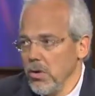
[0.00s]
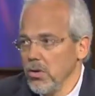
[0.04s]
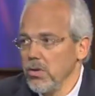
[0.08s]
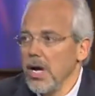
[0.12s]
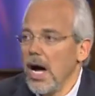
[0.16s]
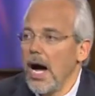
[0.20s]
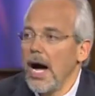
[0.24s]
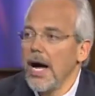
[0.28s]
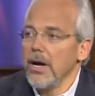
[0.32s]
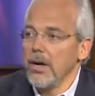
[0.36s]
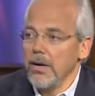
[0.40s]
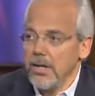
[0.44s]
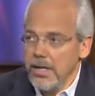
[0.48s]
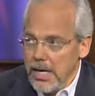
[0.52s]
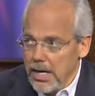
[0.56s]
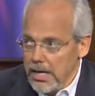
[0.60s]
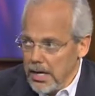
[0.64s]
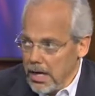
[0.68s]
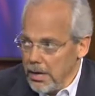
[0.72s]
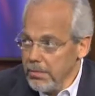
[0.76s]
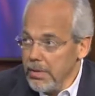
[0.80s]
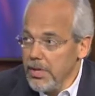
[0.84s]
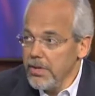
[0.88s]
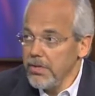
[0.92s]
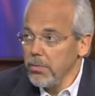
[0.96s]
No, the higher,
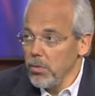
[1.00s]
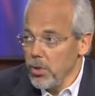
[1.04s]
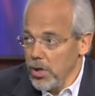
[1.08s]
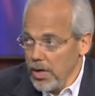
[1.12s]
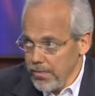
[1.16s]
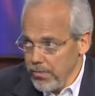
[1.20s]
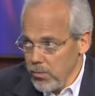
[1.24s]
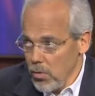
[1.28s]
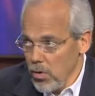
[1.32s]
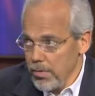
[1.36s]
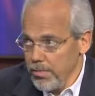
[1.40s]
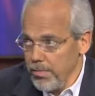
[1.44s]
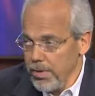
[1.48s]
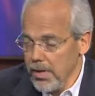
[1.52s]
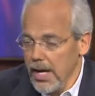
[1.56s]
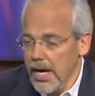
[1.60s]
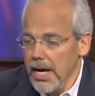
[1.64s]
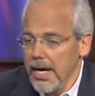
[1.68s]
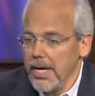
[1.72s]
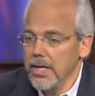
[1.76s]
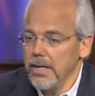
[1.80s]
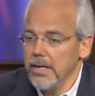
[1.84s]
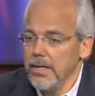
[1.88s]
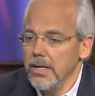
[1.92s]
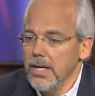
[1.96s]
that means we have more
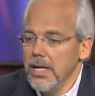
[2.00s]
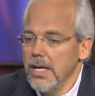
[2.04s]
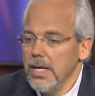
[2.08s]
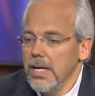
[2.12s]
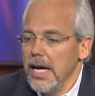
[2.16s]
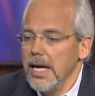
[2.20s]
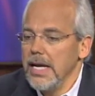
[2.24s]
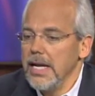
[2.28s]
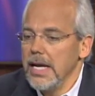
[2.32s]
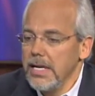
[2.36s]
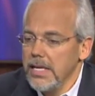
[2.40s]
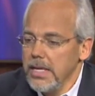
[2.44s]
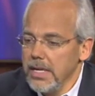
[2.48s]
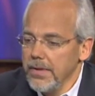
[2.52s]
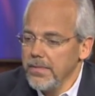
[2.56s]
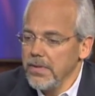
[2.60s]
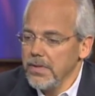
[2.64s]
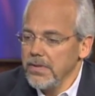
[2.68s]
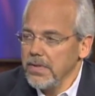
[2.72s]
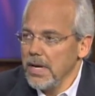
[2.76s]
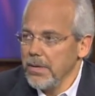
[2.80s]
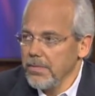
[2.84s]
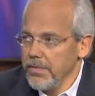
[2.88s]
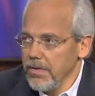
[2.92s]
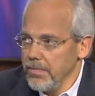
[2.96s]
plaque and
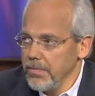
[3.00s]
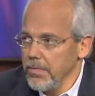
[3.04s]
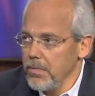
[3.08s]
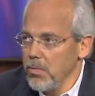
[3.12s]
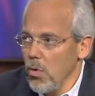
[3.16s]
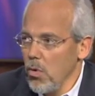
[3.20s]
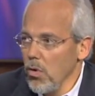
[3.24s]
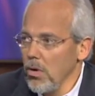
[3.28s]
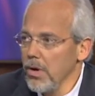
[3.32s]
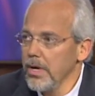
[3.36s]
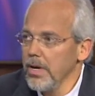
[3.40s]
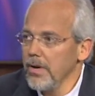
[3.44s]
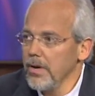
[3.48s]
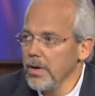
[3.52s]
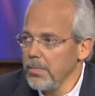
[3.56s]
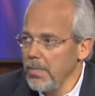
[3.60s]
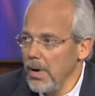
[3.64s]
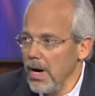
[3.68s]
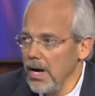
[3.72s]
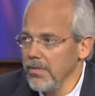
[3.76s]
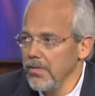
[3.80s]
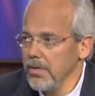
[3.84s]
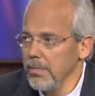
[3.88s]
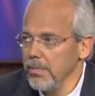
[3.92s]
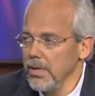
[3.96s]
different types of coronary
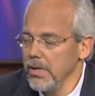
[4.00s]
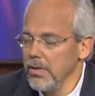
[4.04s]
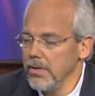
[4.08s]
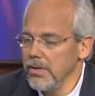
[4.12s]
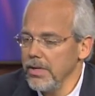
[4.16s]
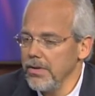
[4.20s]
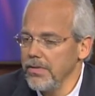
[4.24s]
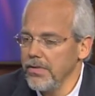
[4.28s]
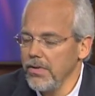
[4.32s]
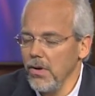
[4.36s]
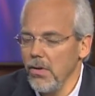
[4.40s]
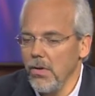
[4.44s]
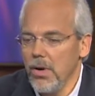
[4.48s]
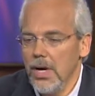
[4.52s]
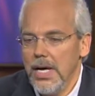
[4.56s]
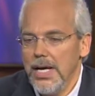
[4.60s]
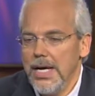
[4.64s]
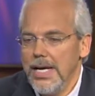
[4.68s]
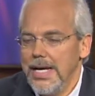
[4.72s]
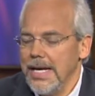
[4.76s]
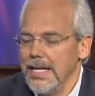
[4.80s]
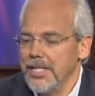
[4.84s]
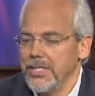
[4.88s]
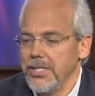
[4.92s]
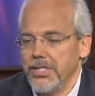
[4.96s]
possibilities. So
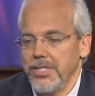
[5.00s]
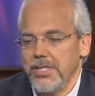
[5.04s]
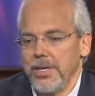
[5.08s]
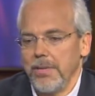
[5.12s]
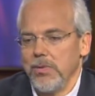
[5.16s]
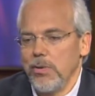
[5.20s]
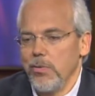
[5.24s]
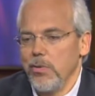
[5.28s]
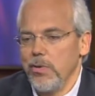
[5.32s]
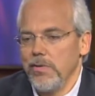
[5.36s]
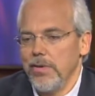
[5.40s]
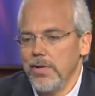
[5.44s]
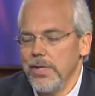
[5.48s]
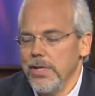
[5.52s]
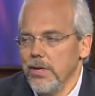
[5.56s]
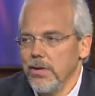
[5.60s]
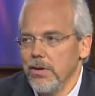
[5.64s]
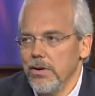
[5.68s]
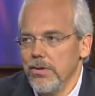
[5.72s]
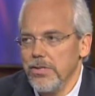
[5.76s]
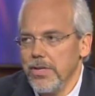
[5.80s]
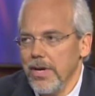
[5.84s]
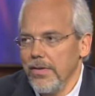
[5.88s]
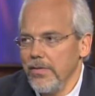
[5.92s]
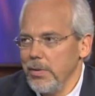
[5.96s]
it's just something we really
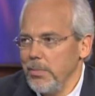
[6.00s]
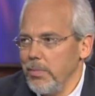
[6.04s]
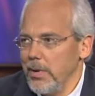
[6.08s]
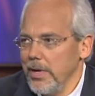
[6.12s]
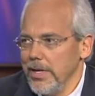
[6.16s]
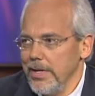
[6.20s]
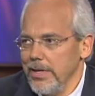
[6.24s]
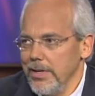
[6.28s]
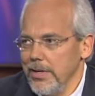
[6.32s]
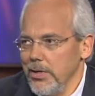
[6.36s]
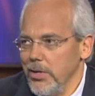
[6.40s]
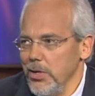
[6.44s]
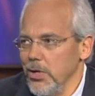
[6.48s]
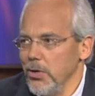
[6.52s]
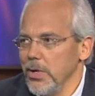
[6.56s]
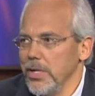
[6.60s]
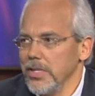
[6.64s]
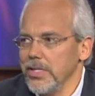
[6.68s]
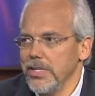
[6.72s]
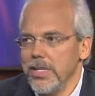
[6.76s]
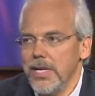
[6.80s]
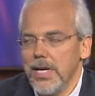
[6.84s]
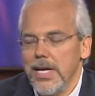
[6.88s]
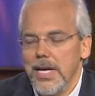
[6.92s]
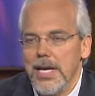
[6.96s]
urge everybody to do.
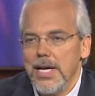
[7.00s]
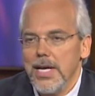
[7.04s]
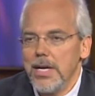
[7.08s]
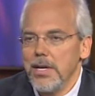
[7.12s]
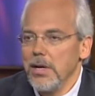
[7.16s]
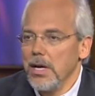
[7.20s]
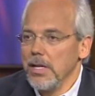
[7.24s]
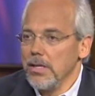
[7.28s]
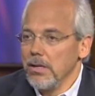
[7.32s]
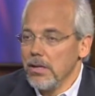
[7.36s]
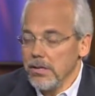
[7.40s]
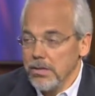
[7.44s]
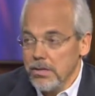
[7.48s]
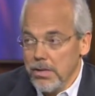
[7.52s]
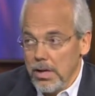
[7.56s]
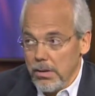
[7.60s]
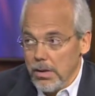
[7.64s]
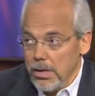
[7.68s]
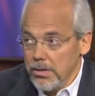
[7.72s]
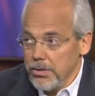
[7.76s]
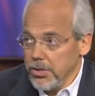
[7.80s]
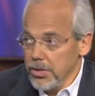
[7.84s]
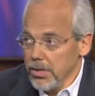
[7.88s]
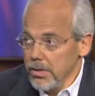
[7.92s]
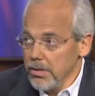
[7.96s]
It's
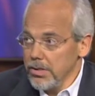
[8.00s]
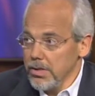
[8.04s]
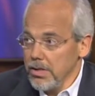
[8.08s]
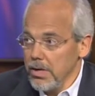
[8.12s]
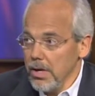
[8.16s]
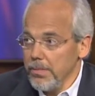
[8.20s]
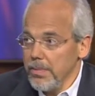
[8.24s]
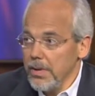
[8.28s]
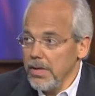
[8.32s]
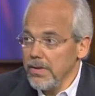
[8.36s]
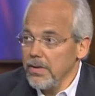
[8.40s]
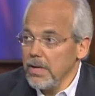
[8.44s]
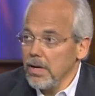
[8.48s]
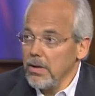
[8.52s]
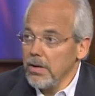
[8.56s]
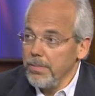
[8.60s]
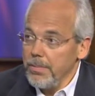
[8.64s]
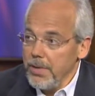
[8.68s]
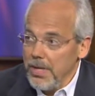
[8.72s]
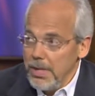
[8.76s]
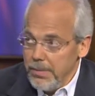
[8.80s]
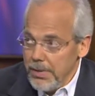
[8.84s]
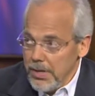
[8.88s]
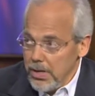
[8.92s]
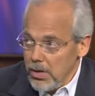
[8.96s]
insurance companies now, the
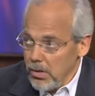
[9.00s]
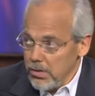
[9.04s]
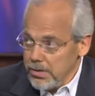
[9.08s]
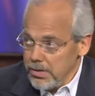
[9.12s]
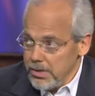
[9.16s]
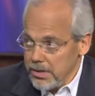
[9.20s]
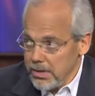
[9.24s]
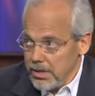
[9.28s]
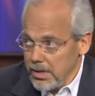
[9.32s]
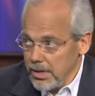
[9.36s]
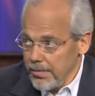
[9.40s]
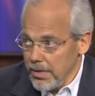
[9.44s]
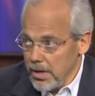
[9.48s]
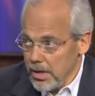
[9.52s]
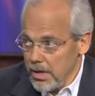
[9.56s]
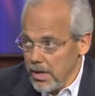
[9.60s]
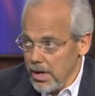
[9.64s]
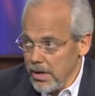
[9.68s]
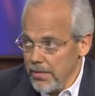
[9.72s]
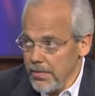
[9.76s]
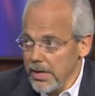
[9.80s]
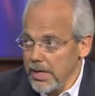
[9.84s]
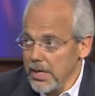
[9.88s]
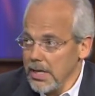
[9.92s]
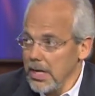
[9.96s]
PPOs and stuff are
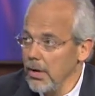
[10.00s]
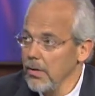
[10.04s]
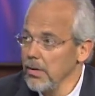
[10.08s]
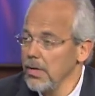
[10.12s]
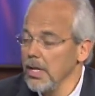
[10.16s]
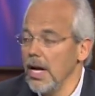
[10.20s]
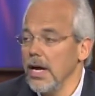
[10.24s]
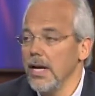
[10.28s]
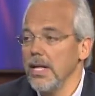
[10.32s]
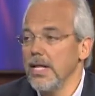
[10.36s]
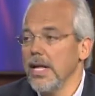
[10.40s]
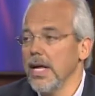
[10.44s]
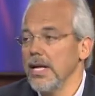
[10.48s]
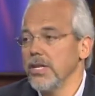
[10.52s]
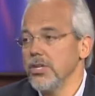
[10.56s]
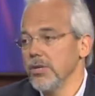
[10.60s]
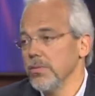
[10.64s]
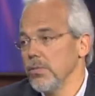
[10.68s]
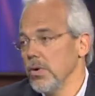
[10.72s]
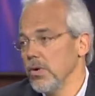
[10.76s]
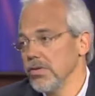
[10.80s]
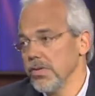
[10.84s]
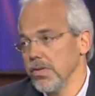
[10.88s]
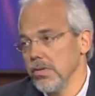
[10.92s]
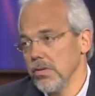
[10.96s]
covering it. Now, a lot of the
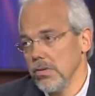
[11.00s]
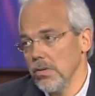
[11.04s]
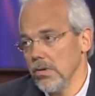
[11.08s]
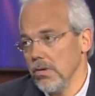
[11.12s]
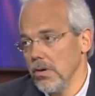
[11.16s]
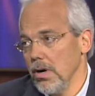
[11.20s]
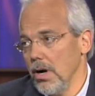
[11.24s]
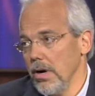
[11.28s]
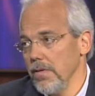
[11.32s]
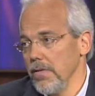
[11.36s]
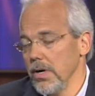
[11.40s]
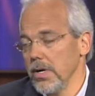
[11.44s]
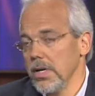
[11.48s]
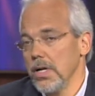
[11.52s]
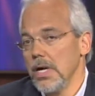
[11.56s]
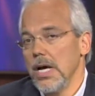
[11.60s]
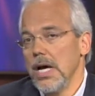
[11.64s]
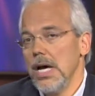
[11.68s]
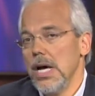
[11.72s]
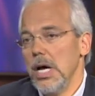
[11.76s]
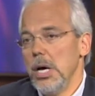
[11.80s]
HMOs still don't cover it.